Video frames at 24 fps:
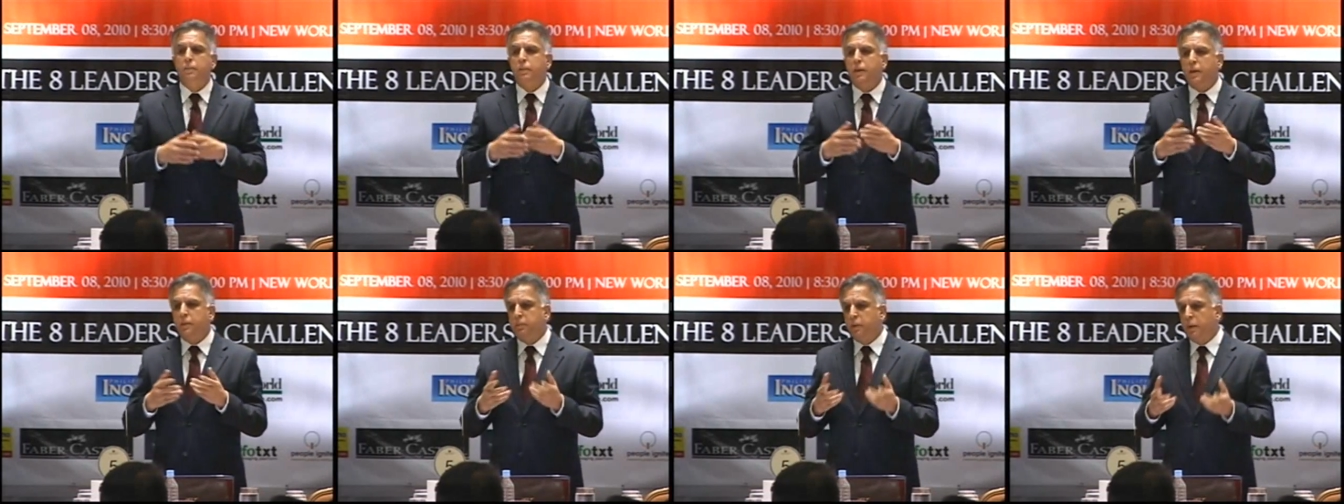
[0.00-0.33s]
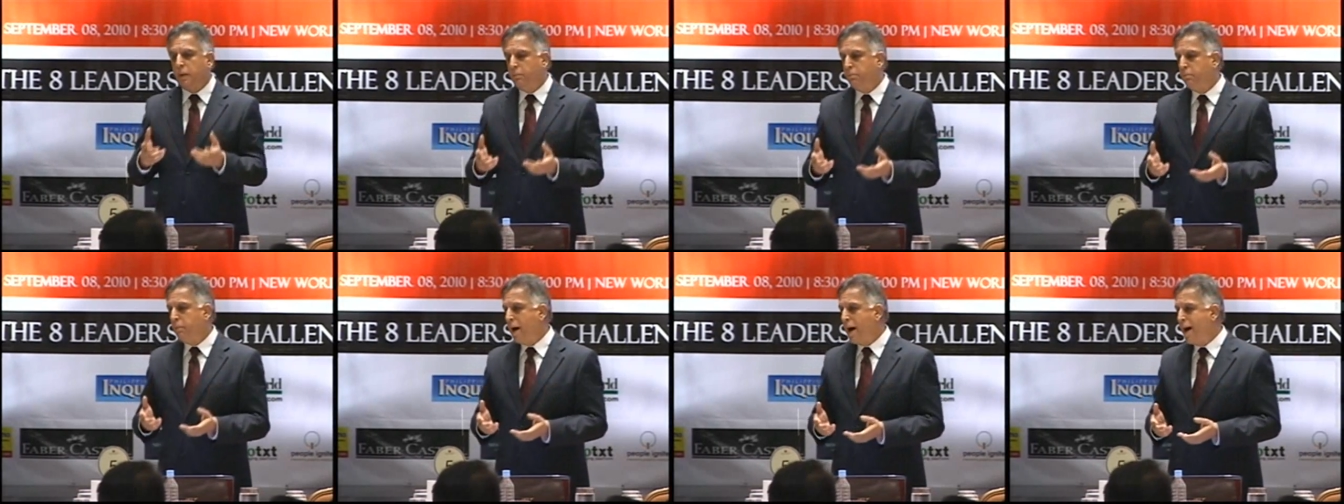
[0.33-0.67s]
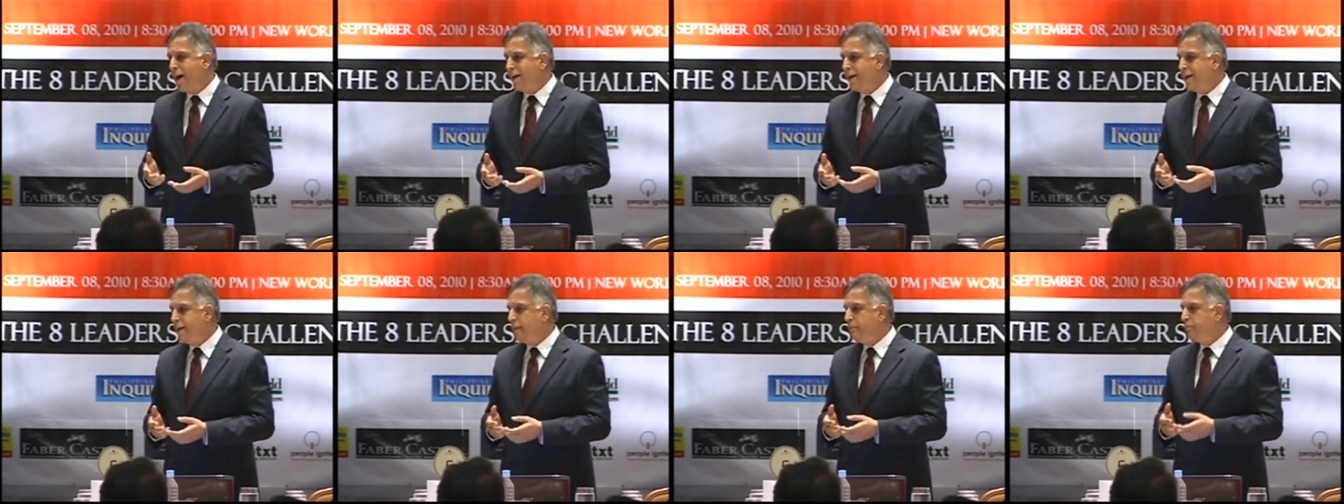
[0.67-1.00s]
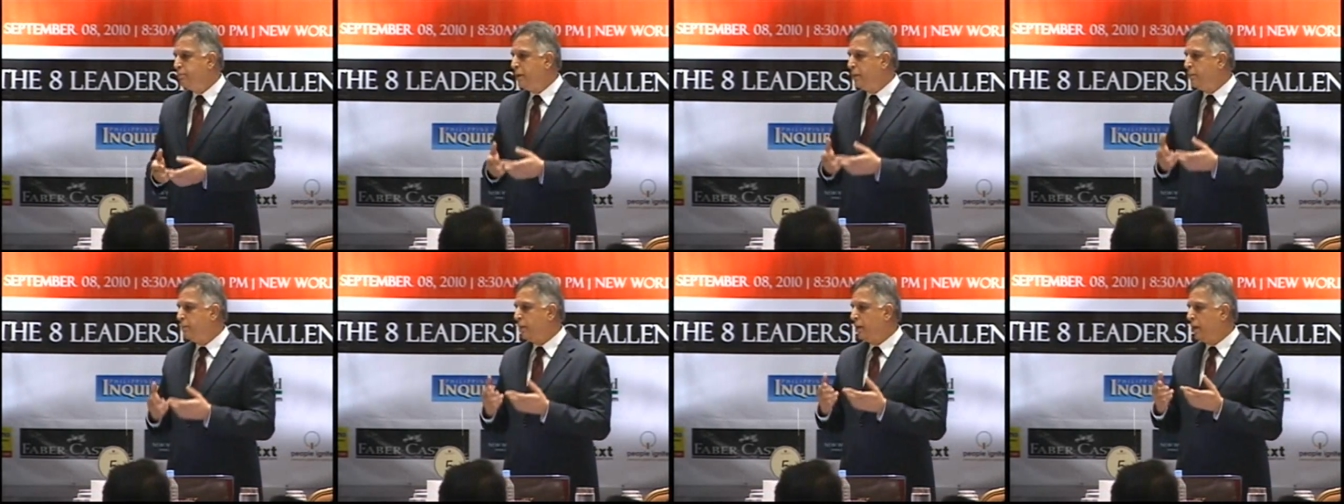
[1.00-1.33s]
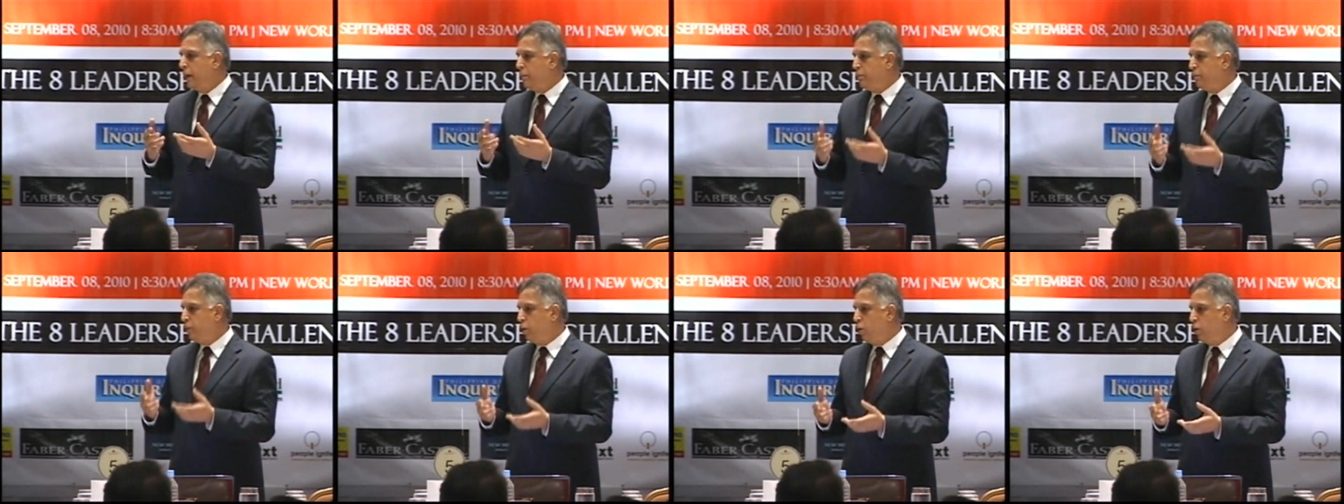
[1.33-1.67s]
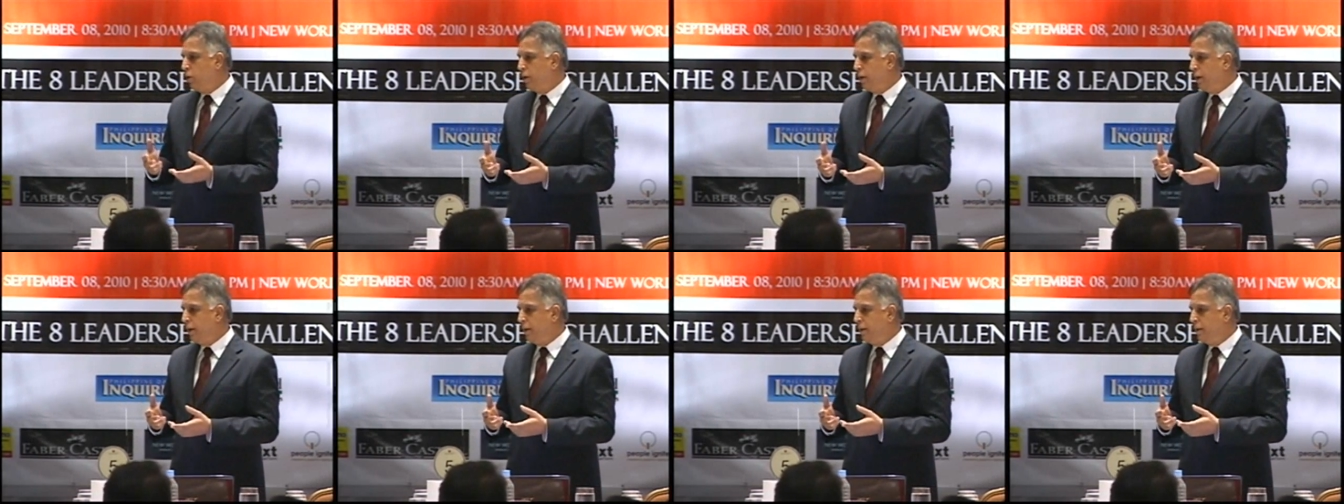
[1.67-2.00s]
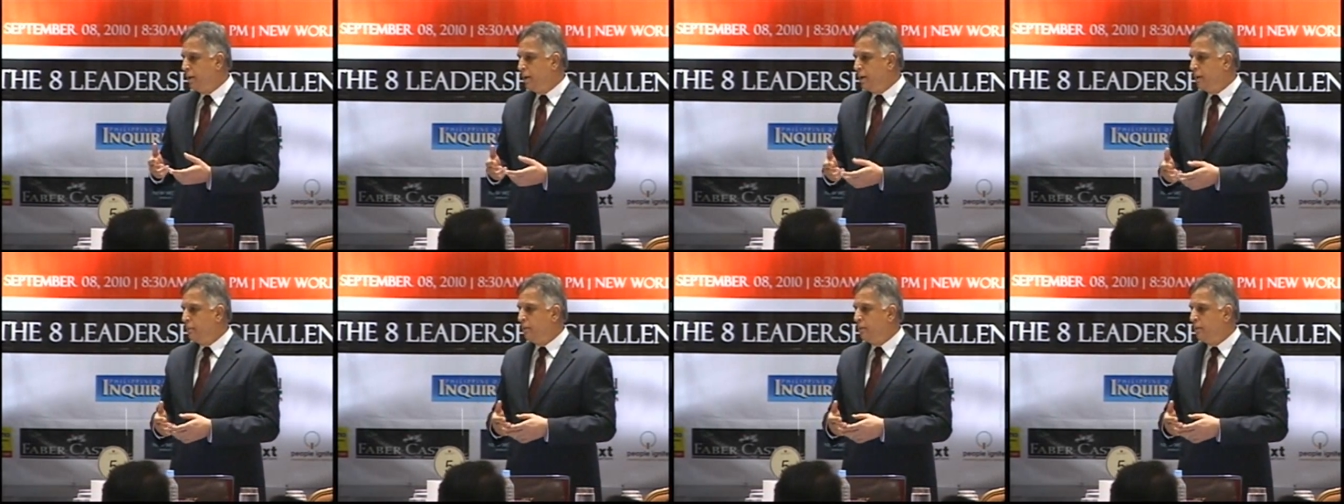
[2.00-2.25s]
people buy it, people applaud it.